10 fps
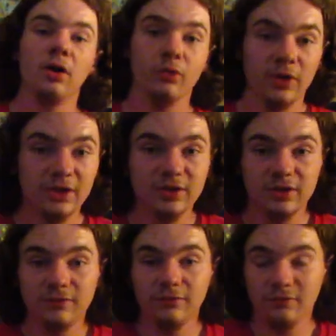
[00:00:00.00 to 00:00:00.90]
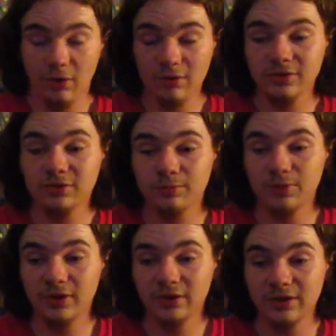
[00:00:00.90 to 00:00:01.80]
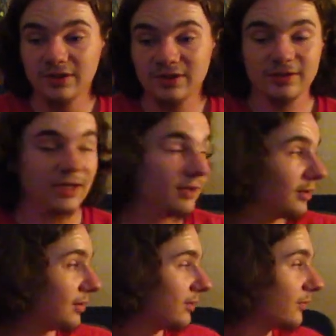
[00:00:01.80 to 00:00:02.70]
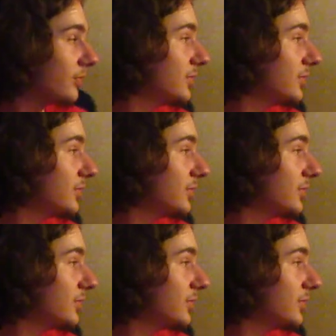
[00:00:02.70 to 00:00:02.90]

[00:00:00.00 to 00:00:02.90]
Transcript: I wanted to also put in this like for